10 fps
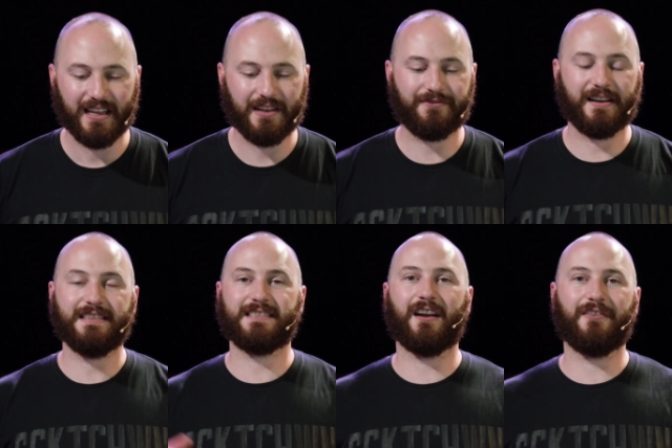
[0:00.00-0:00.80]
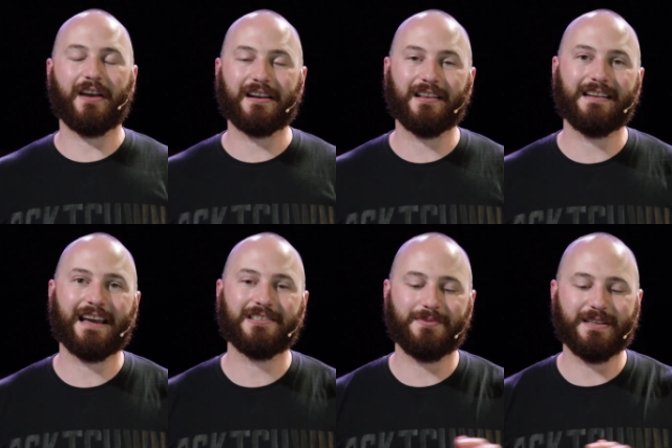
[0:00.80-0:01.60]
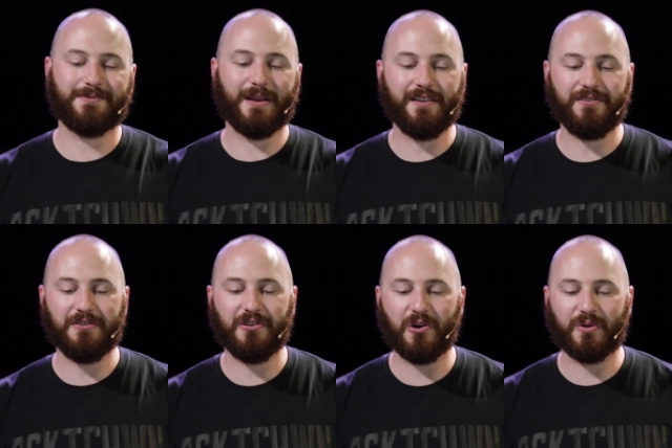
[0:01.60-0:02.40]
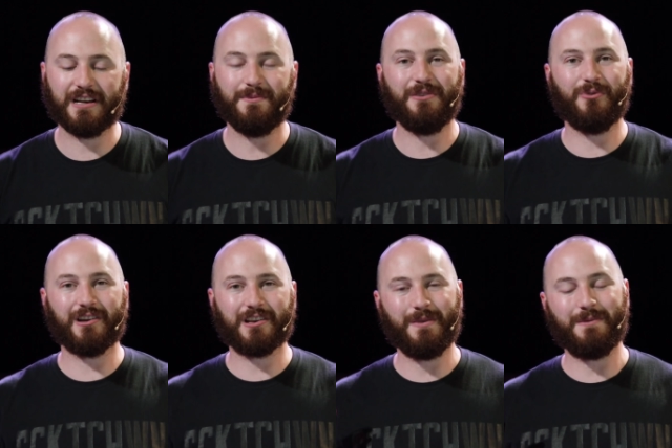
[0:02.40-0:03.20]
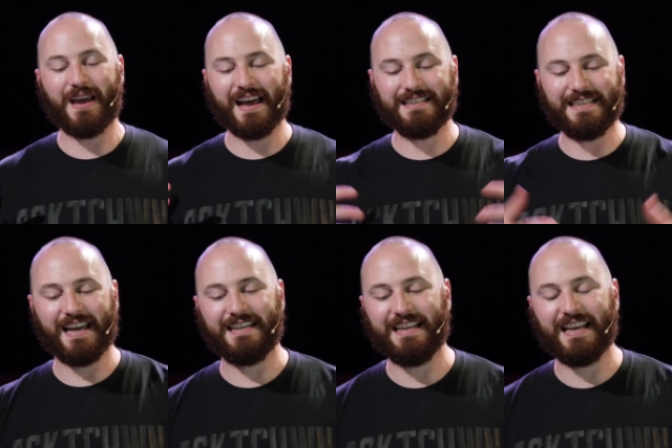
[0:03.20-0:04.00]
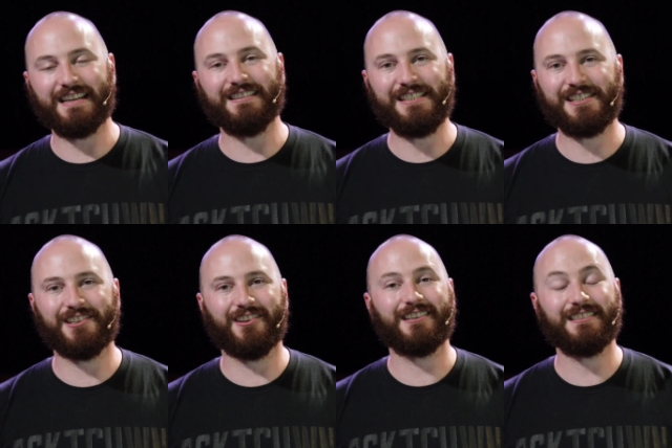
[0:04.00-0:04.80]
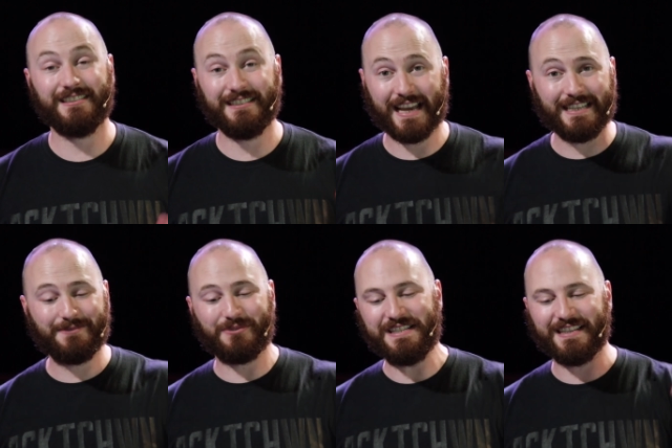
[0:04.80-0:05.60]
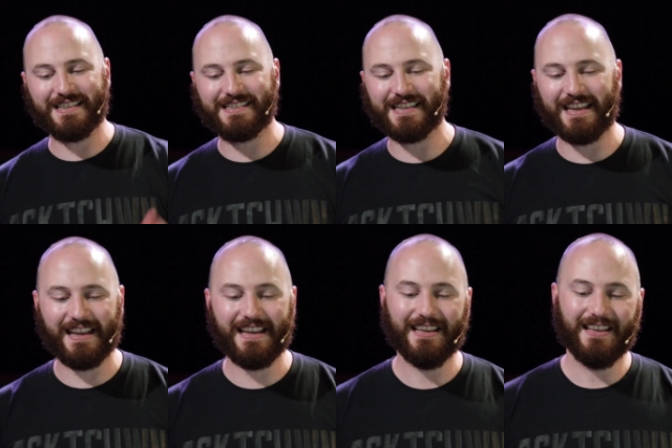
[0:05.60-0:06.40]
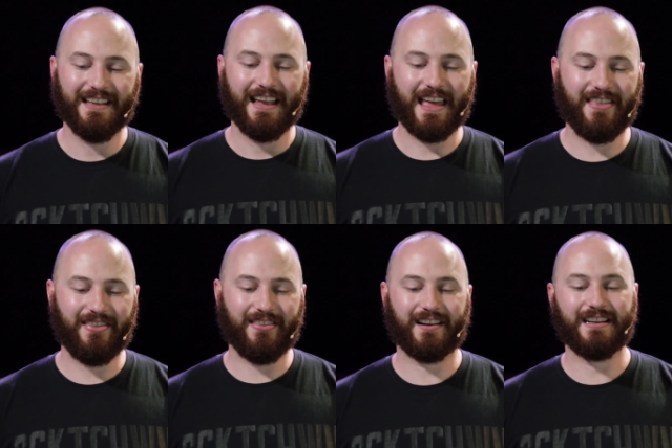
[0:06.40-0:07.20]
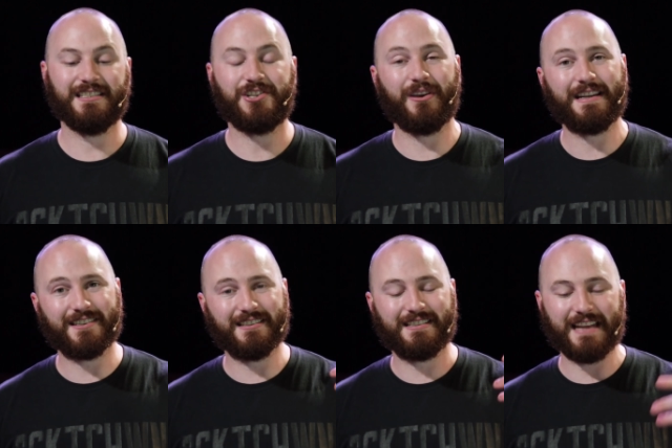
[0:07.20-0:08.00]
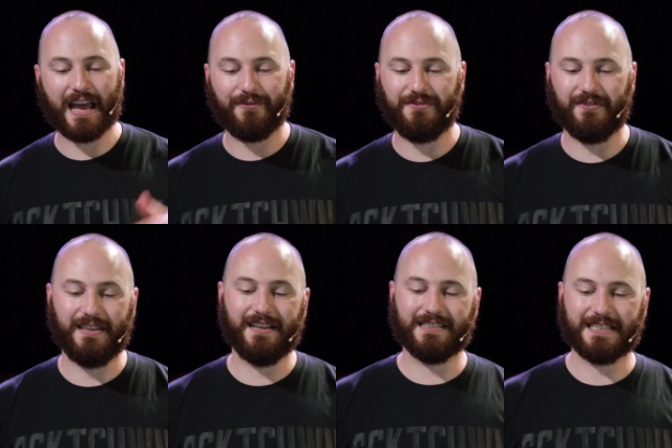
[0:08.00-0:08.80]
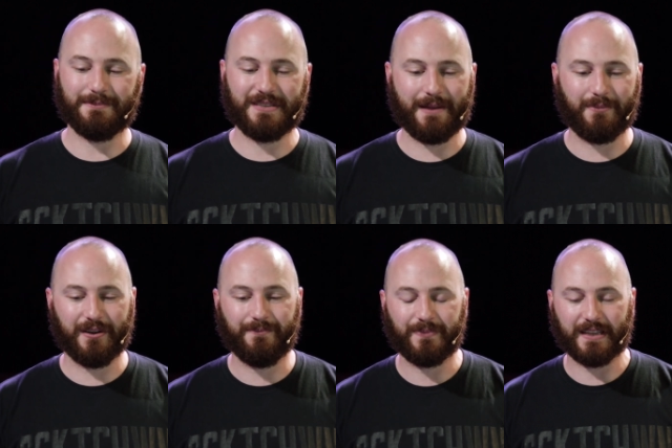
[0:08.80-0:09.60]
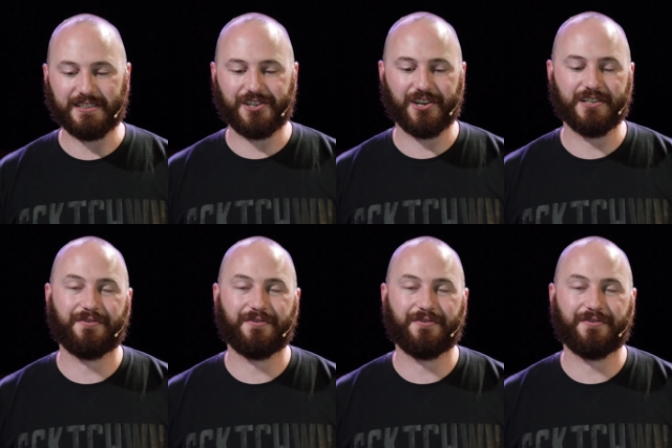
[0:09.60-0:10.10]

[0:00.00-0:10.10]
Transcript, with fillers: And friends, our final announcement, as many of you know, we're going to be welcoming back Danny and Alicia DeLong. Danny's preaching this Sunday, and they're going to join us on staff here in September at the church.